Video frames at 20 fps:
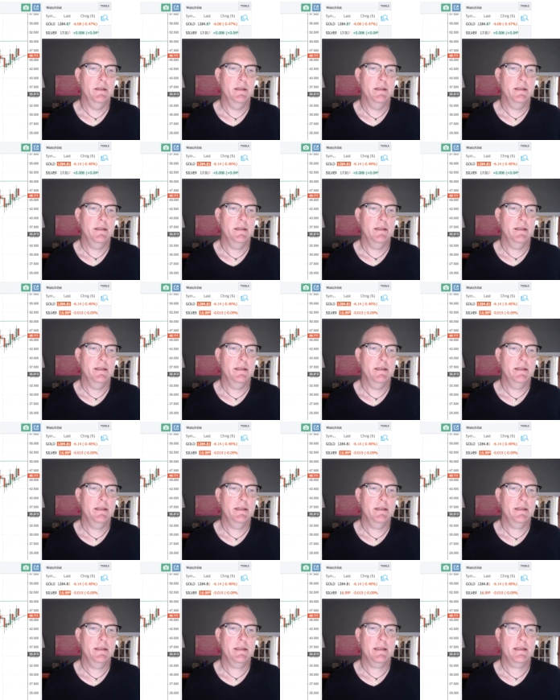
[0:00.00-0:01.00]
See, this
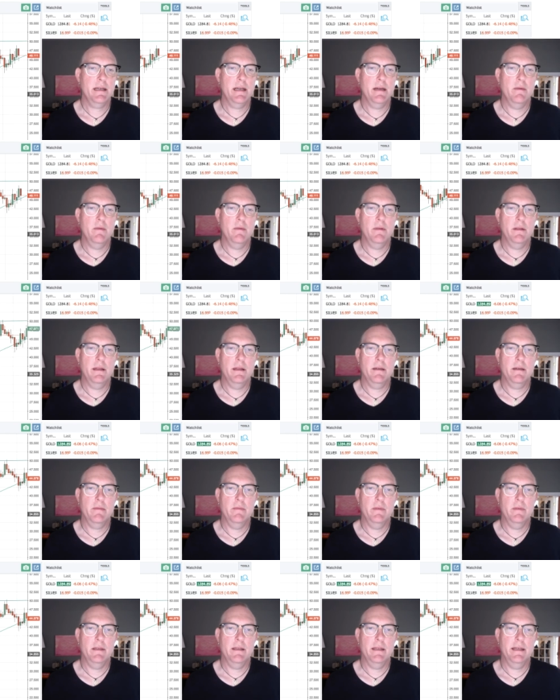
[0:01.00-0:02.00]
is just kind of like
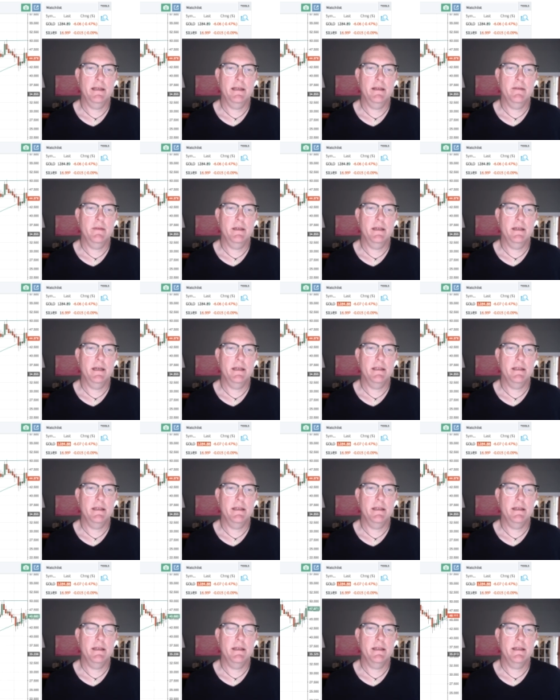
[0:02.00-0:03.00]
what Litecoin does.
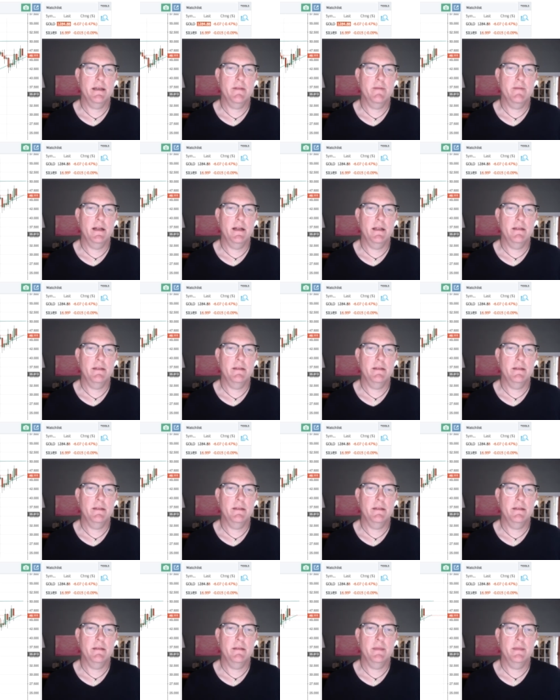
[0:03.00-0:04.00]
It does get volatile a
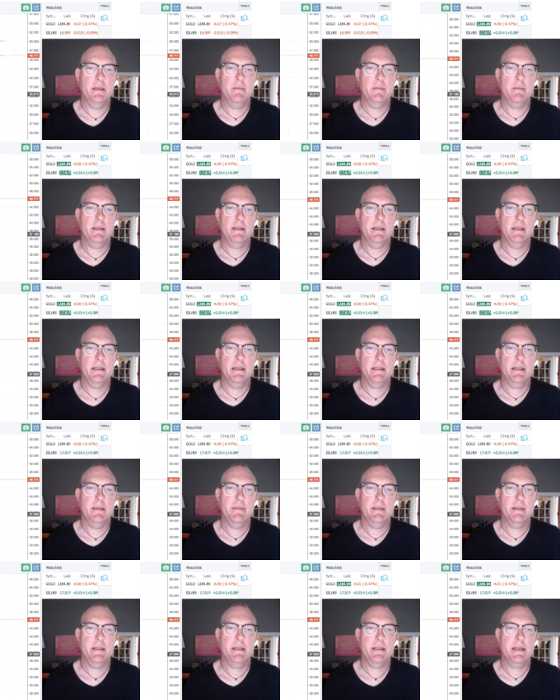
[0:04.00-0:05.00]
little bit, but then it
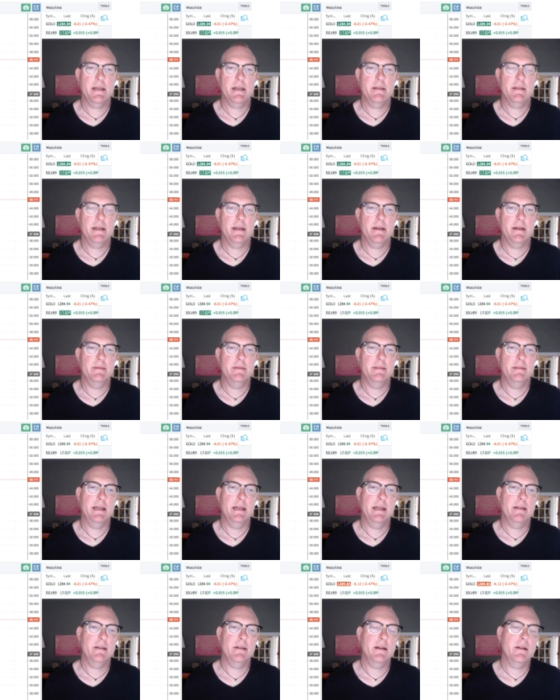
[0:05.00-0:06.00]
seems to settle down.
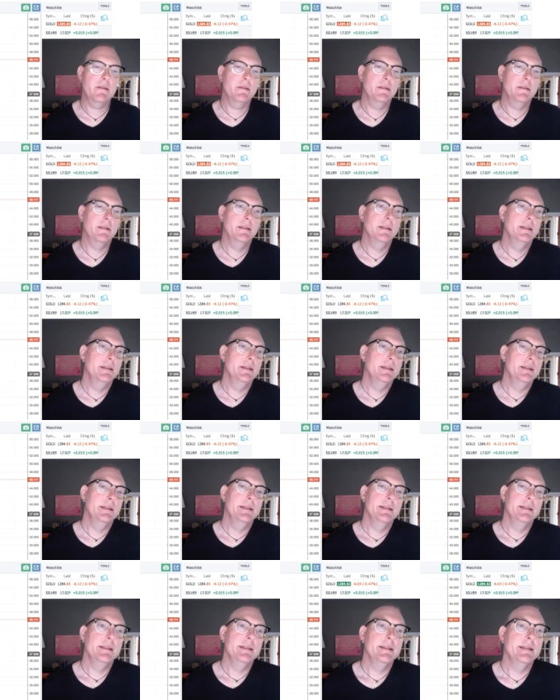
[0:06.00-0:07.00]
I don't know.
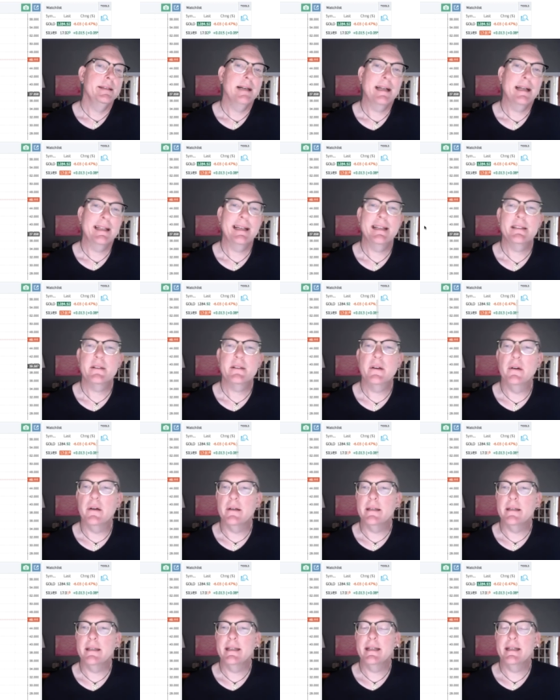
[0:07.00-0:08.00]
I think it's
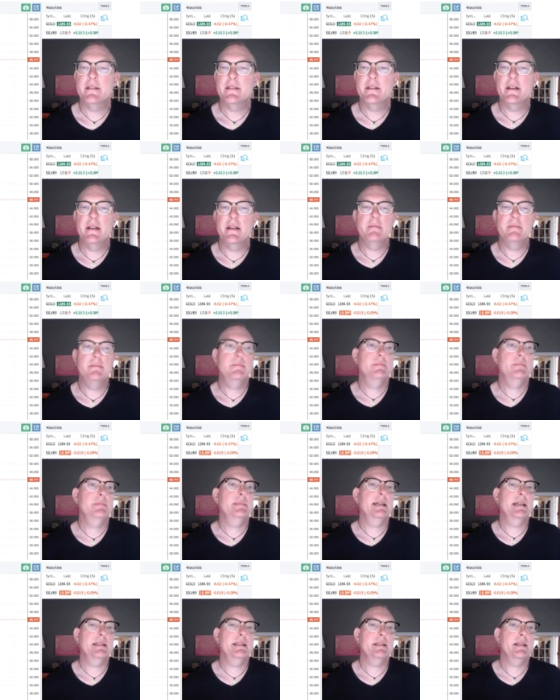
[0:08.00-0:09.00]
cool. I think it's good.
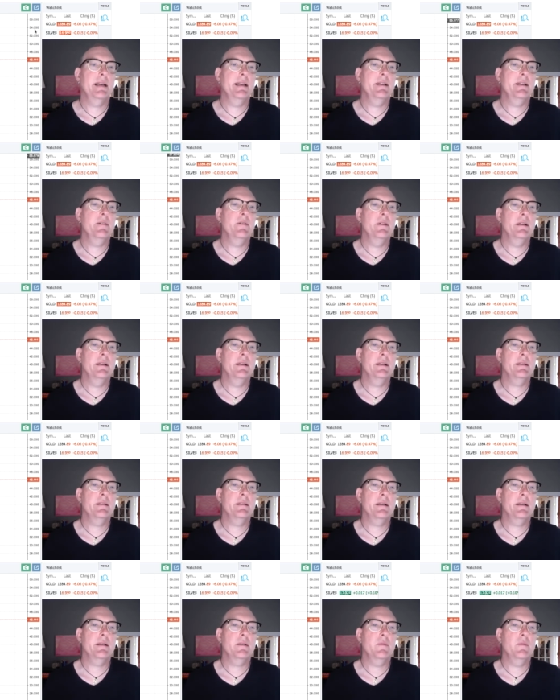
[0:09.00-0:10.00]
That's Litecoin. Let's
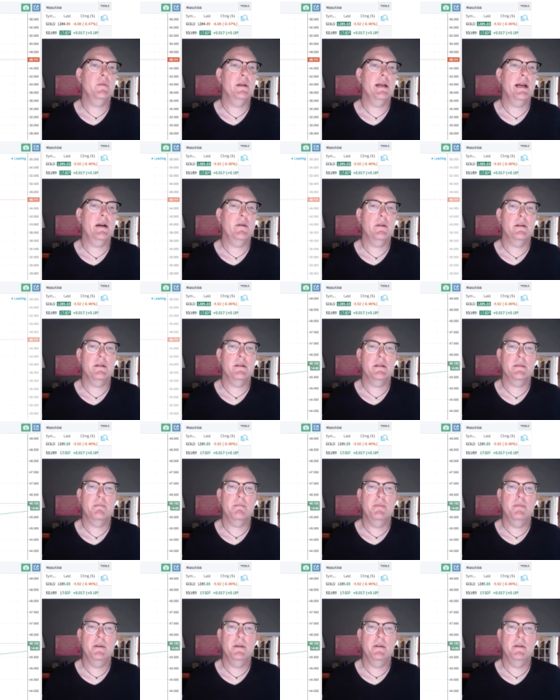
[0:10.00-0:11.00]
look at the one hours.
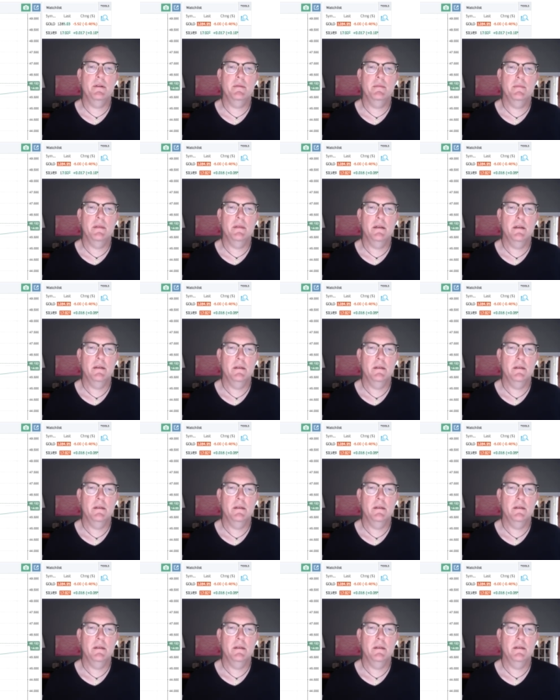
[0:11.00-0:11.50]
Boom.